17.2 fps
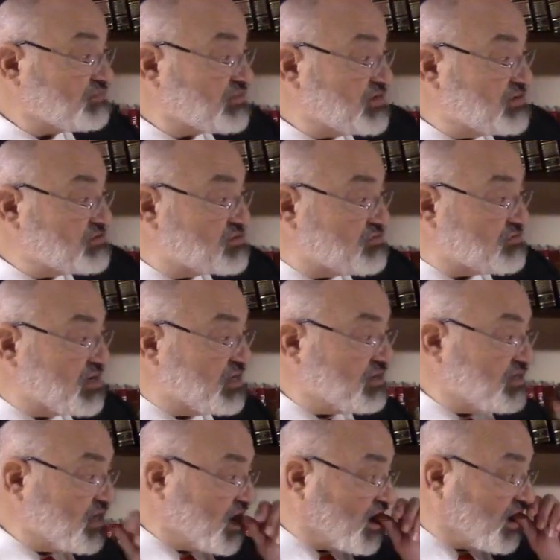Here's the
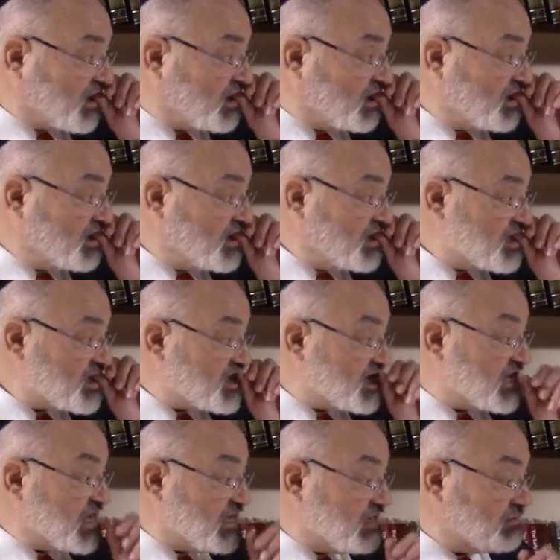Rhine
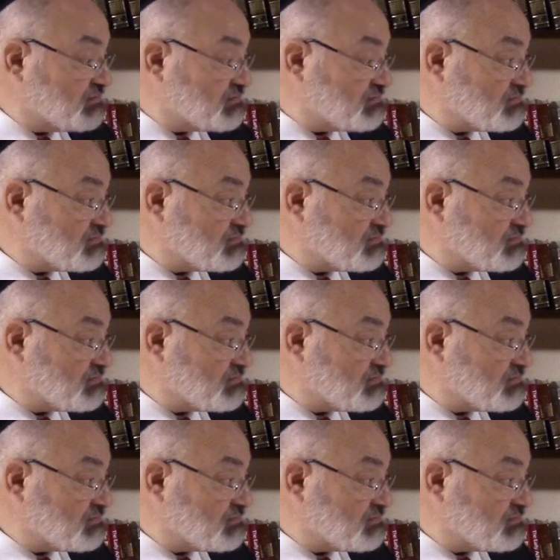today,